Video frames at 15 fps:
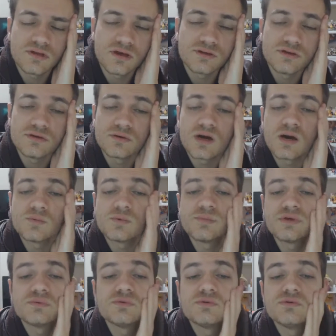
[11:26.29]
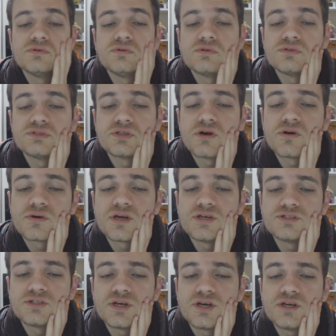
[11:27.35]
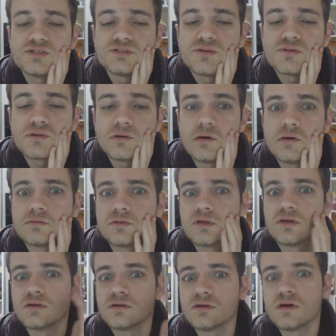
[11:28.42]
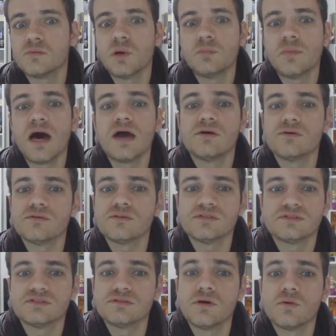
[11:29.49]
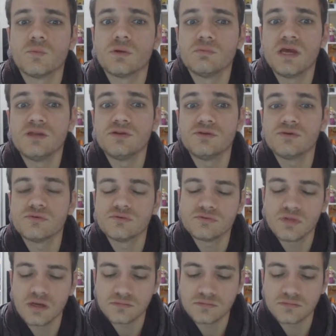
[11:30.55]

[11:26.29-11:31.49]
I knew a couple of people who were doing childcare education. I thought, oh, I'm a male. This is not what men do.